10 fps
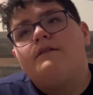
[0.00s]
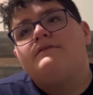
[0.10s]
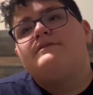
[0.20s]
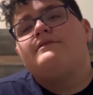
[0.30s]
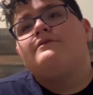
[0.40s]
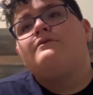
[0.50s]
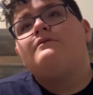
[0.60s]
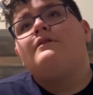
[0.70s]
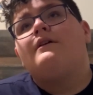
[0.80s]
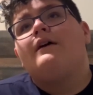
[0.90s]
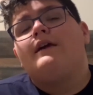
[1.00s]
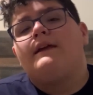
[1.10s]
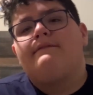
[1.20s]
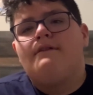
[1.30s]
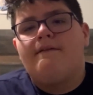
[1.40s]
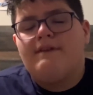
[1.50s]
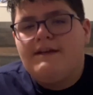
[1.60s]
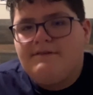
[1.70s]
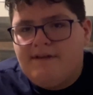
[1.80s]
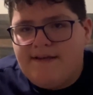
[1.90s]
2, if you have
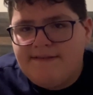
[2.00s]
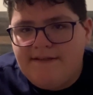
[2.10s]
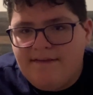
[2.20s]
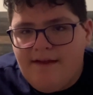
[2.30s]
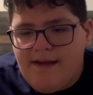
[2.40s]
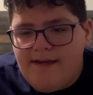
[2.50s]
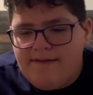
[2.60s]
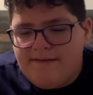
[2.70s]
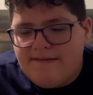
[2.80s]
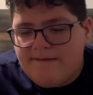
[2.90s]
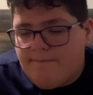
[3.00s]
incandescent lights,